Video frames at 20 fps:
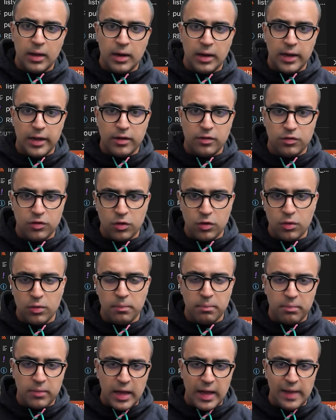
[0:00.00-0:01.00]
like
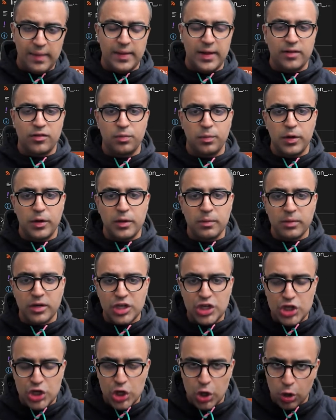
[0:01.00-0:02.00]
so, and that's pretty
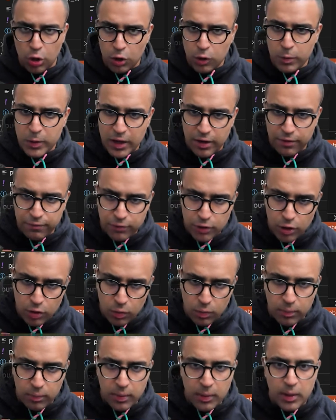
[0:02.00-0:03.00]
much all we have to
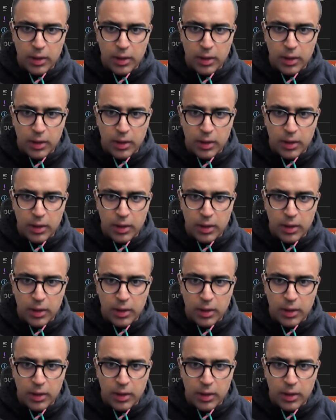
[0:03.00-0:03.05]
do.